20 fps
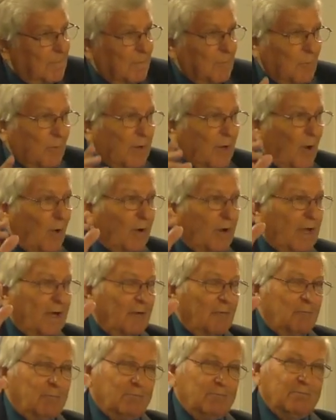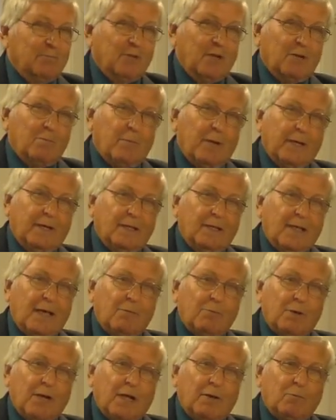We all got to admit to
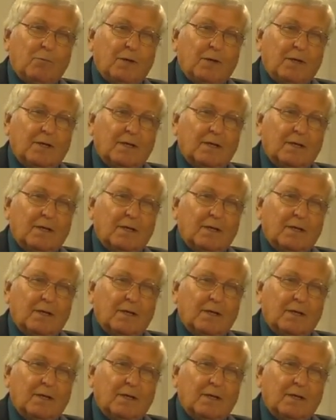that one, haven't we?